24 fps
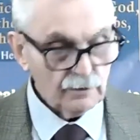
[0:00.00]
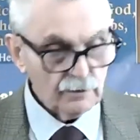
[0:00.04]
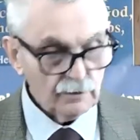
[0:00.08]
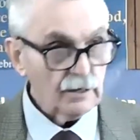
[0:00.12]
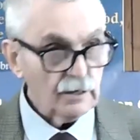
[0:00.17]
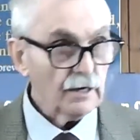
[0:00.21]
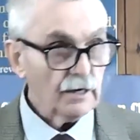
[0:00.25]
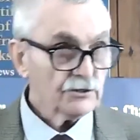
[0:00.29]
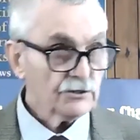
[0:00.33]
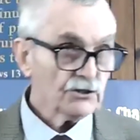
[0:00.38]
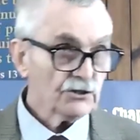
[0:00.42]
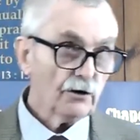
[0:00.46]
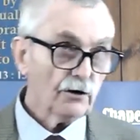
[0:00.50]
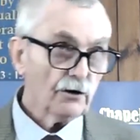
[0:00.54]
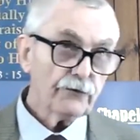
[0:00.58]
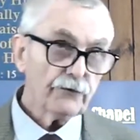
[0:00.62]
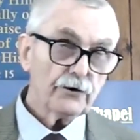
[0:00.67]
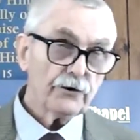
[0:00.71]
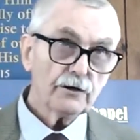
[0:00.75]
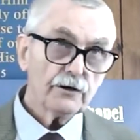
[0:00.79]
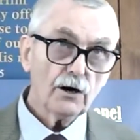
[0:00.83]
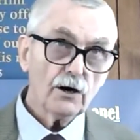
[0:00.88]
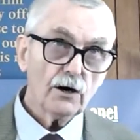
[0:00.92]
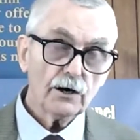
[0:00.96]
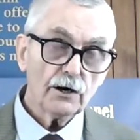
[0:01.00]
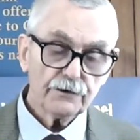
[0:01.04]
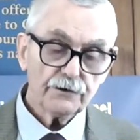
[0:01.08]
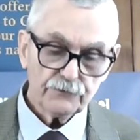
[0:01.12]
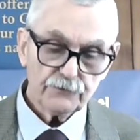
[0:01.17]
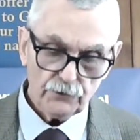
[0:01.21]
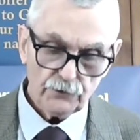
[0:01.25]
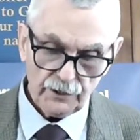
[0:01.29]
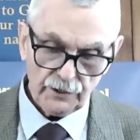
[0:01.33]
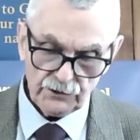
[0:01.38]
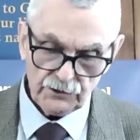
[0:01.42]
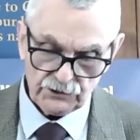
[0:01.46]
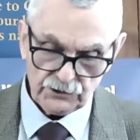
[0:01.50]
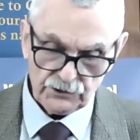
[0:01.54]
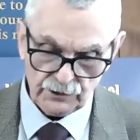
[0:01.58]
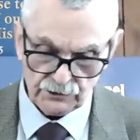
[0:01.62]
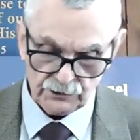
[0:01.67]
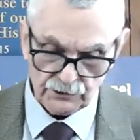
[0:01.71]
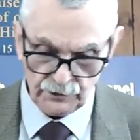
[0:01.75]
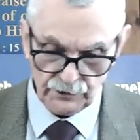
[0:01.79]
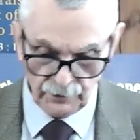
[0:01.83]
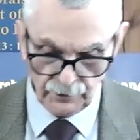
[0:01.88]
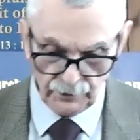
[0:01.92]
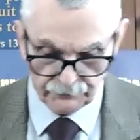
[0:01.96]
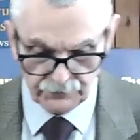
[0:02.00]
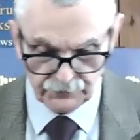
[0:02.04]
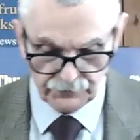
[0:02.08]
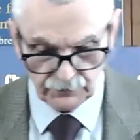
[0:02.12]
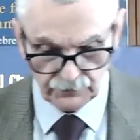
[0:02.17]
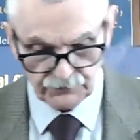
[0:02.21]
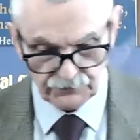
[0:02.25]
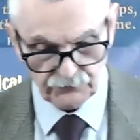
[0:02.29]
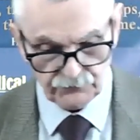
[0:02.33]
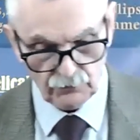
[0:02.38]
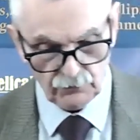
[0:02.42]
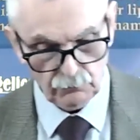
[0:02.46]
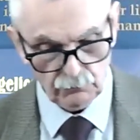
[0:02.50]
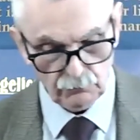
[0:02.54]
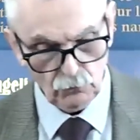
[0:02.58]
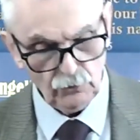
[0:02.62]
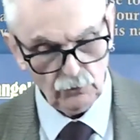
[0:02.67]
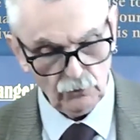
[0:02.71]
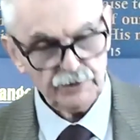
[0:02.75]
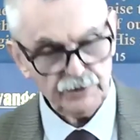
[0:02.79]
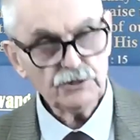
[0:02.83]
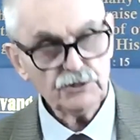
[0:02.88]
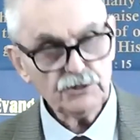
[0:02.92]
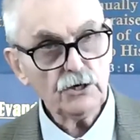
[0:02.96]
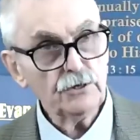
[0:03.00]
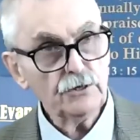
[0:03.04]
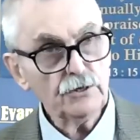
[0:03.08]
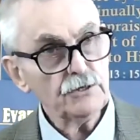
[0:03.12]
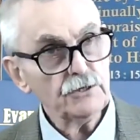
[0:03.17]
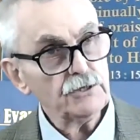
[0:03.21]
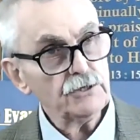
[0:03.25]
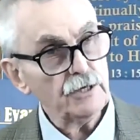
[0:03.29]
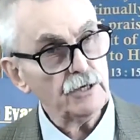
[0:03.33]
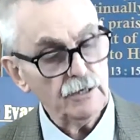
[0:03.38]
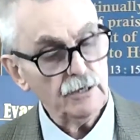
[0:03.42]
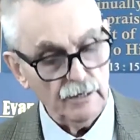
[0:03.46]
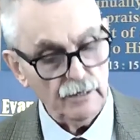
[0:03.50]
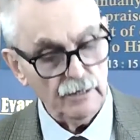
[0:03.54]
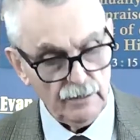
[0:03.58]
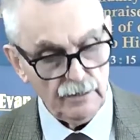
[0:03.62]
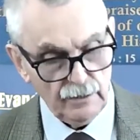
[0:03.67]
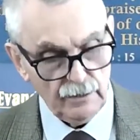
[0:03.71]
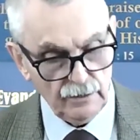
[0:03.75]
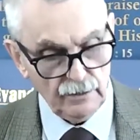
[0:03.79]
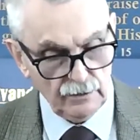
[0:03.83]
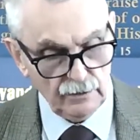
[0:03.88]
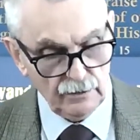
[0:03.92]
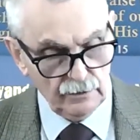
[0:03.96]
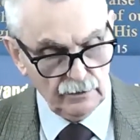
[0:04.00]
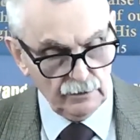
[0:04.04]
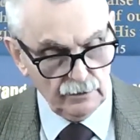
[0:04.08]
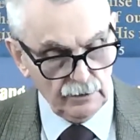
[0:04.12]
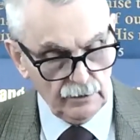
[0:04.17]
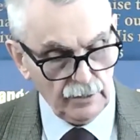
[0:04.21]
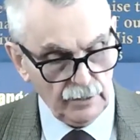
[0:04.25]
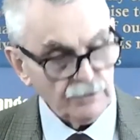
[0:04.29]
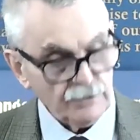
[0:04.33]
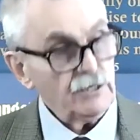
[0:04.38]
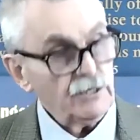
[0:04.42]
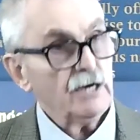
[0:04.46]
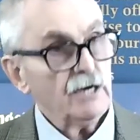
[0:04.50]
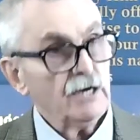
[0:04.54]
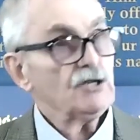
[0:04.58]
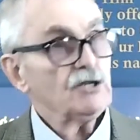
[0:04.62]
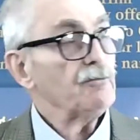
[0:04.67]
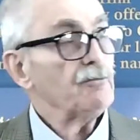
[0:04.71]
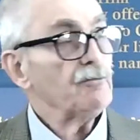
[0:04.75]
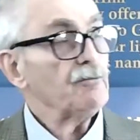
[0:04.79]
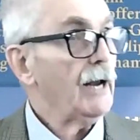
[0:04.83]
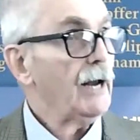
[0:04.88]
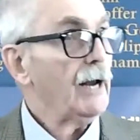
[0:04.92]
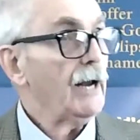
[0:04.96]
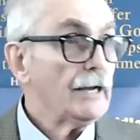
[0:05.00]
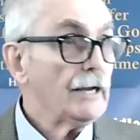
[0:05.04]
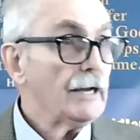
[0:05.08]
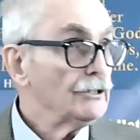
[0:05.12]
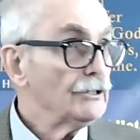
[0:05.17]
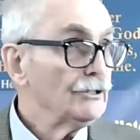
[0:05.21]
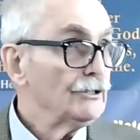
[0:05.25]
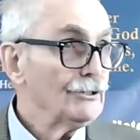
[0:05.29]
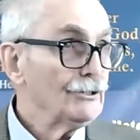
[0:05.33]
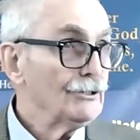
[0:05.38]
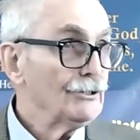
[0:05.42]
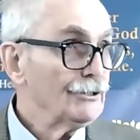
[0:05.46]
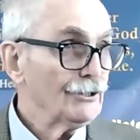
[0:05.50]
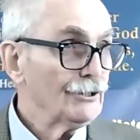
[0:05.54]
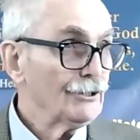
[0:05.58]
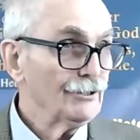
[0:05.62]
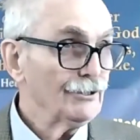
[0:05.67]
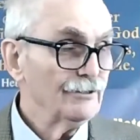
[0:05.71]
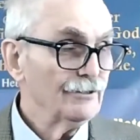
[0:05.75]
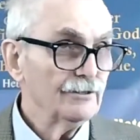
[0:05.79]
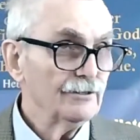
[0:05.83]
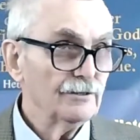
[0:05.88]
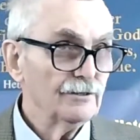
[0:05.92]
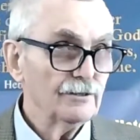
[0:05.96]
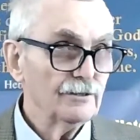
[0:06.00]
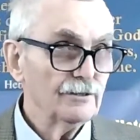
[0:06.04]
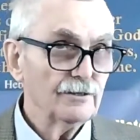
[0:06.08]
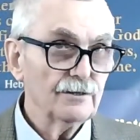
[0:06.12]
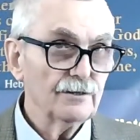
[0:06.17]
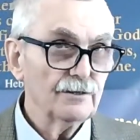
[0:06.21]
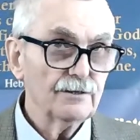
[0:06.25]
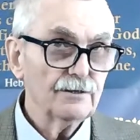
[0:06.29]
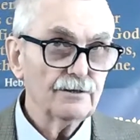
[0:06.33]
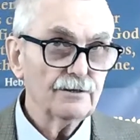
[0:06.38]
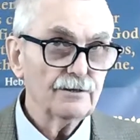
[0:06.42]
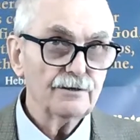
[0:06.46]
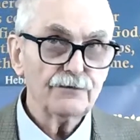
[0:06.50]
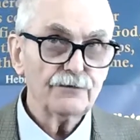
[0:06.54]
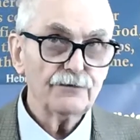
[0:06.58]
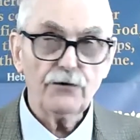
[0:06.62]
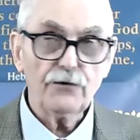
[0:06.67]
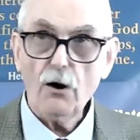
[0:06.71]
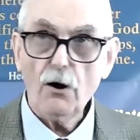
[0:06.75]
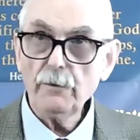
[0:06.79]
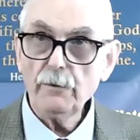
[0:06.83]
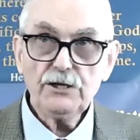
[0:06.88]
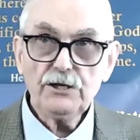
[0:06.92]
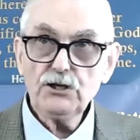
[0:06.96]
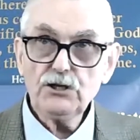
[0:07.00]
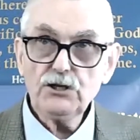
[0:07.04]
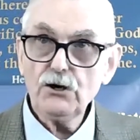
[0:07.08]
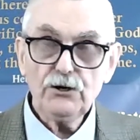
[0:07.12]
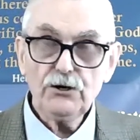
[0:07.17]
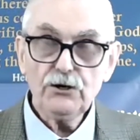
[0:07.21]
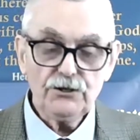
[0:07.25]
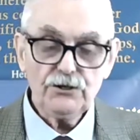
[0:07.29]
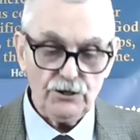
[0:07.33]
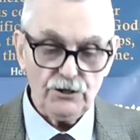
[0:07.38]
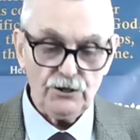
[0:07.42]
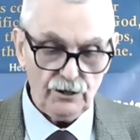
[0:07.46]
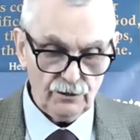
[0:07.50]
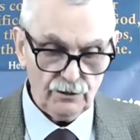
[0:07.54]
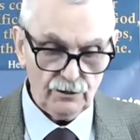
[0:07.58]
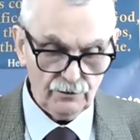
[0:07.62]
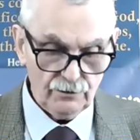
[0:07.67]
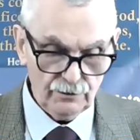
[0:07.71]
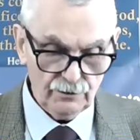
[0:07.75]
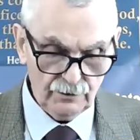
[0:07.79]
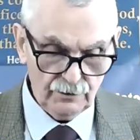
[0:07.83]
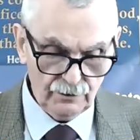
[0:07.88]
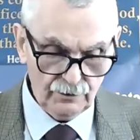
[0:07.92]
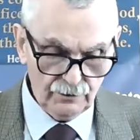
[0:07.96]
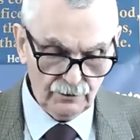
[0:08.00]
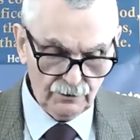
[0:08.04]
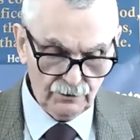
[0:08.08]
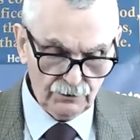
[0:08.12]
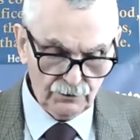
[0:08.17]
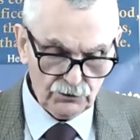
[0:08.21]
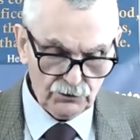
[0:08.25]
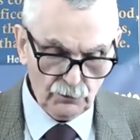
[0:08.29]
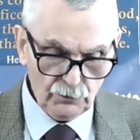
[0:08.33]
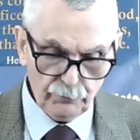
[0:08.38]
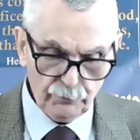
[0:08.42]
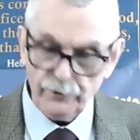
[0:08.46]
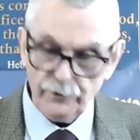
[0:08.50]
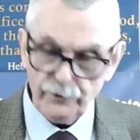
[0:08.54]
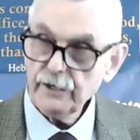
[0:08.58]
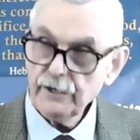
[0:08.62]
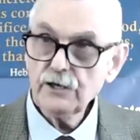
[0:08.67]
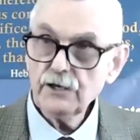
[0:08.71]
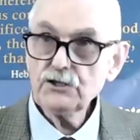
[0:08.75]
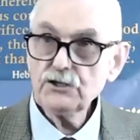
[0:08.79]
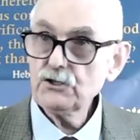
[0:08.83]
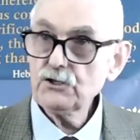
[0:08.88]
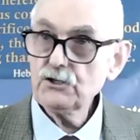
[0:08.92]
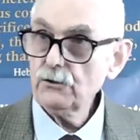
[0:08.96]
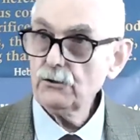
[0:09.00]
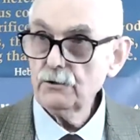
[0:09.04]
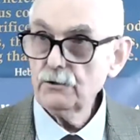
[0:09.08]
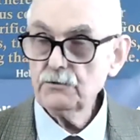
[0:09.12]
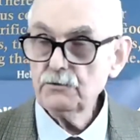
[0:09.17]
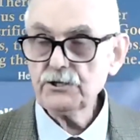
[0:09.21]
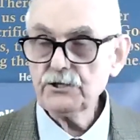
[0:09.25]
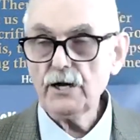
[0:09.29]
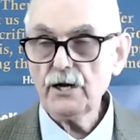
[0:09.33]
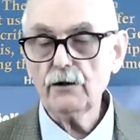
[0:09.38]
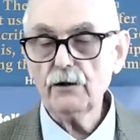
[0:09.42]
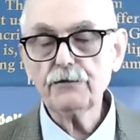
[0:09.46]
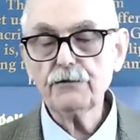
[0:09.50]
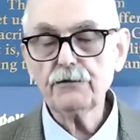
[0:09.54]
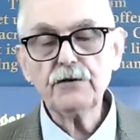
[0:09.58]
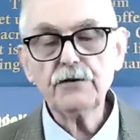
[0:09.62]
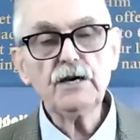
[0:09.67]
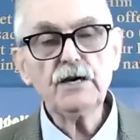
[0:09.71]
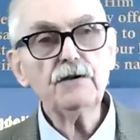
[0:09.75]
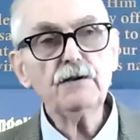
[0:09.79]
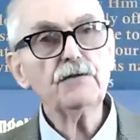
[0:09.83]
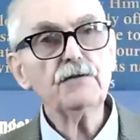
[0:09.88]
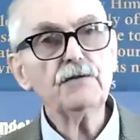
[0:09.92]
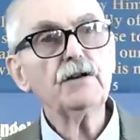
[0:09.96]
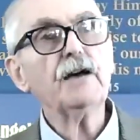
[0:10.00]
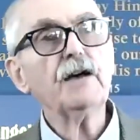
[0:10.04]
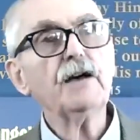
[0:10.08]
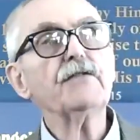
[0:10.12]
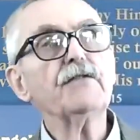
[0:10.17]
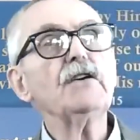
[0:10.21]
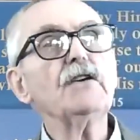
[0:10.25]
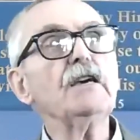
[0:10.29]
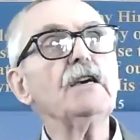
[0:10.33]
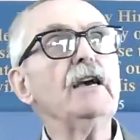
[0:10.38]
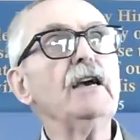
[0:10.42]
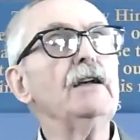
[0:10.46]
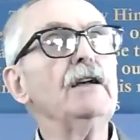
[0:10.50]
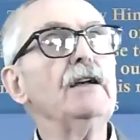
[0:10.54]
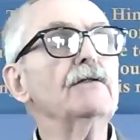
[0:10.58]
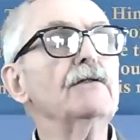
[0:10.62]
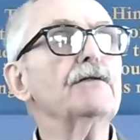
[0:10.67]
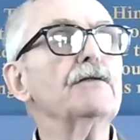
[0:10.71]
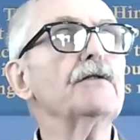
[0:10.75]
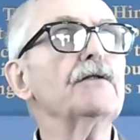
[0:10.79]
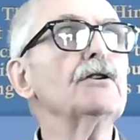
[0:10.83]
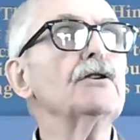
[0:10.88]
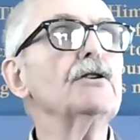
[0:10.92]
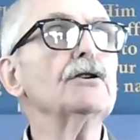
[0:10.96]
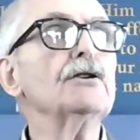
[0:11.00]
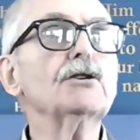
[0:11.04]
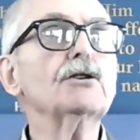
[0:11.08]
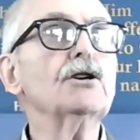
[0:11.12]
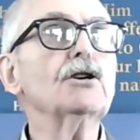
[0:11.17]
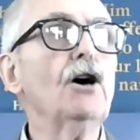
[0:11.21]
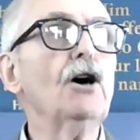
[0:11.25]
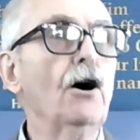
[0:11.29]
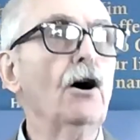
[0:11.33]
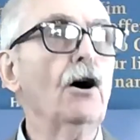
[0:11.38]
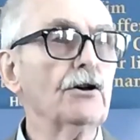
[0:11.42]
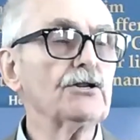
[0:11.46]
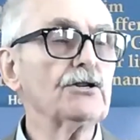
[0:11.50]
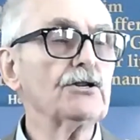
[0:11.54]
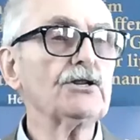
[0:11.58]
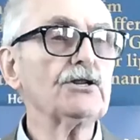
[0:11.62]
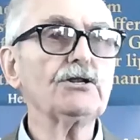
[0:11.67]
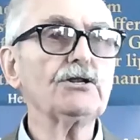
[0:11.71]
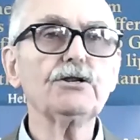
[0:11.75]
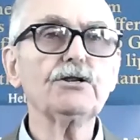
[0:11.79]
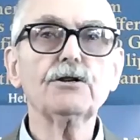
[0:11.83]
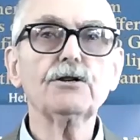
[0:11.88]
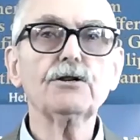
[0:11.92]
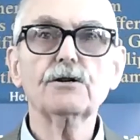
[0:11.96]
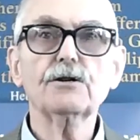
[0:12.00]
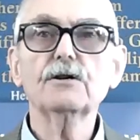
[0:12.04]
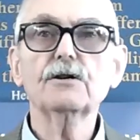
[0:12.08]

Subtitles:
Our sovereign God of grace has loved us from all eternity and has planned from eternity to bring us to himself, even at the infinite cost